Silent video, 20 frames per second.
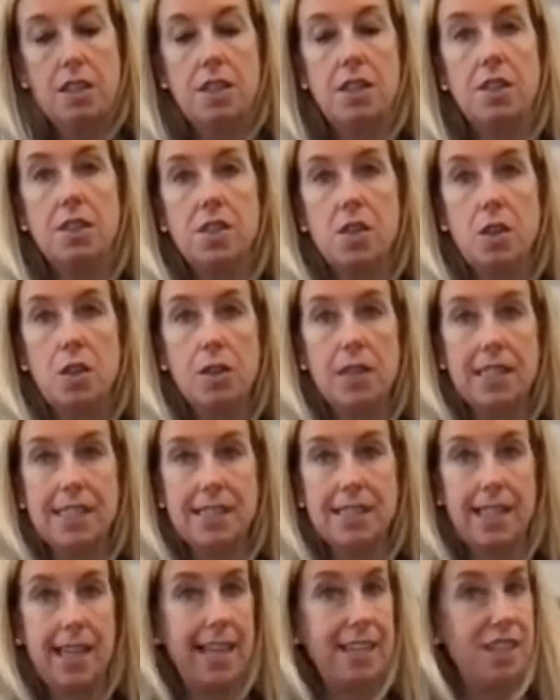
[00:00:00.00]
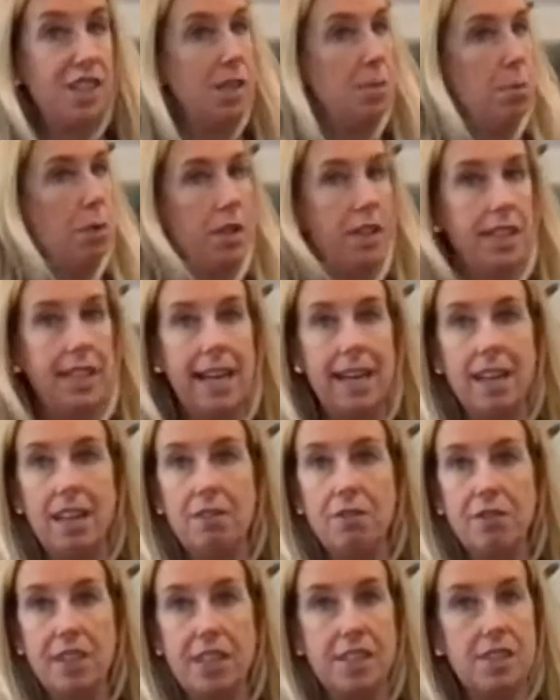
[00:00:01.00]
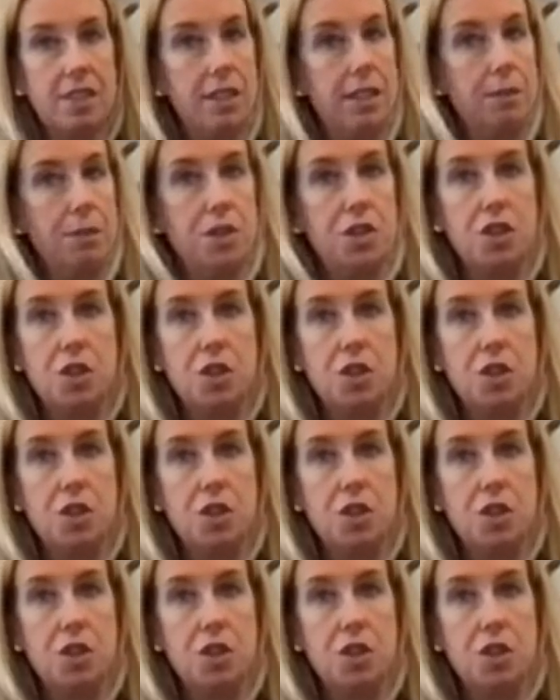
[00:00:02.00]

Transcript: So you can see I just pulled it out of the freezer and it was